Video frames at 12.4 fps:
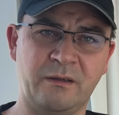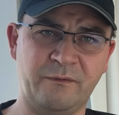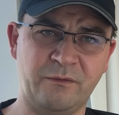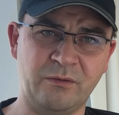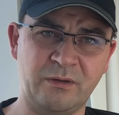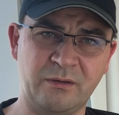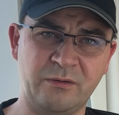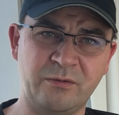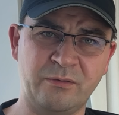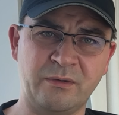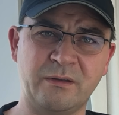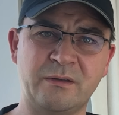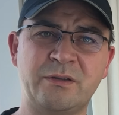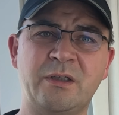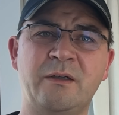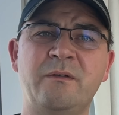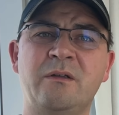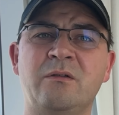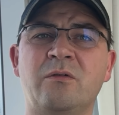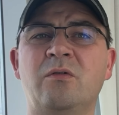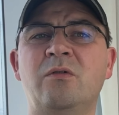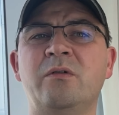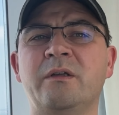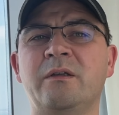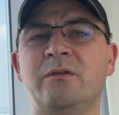if you need it during the travel,
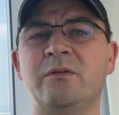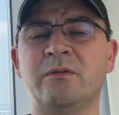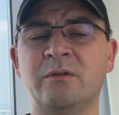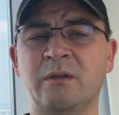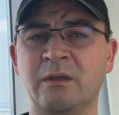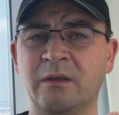or in your